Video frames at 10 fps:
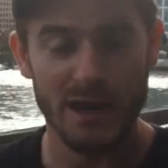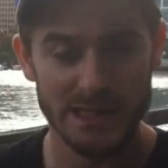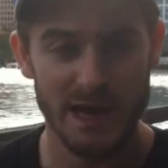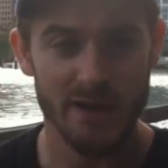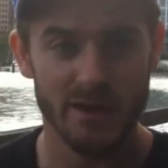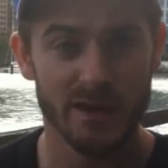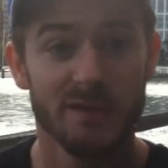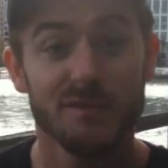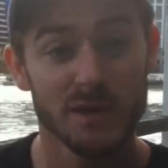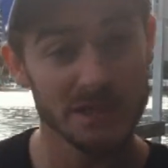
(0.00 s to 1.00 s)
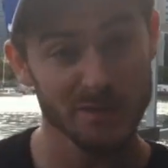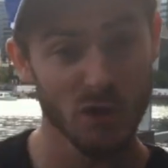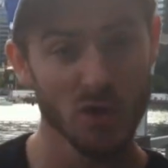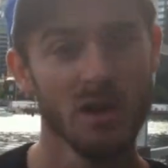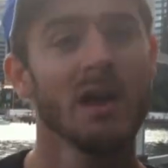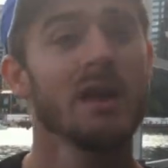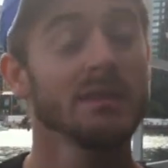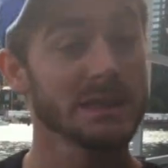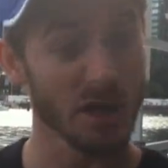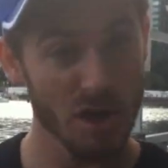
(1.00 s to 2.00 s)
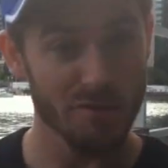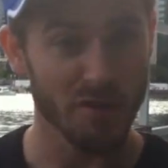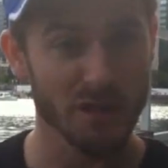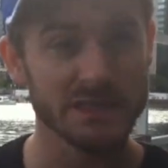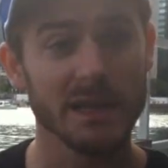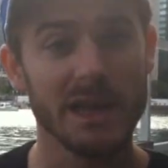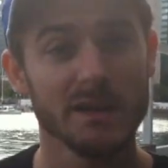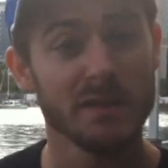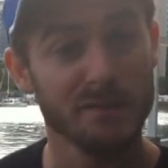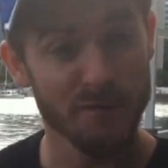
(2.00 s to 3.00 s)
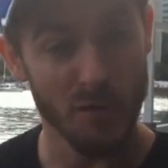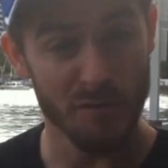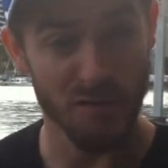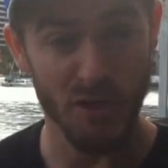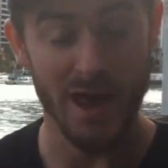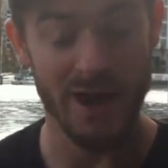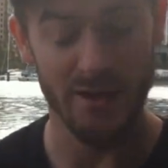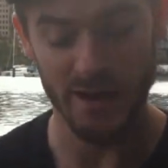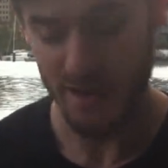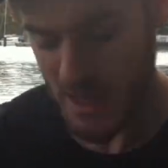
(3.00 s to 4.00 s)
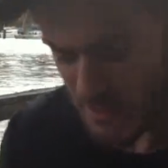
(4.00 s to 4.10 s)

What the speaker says: correct area. First of all, there's a lot of runners that land in the forefoot area.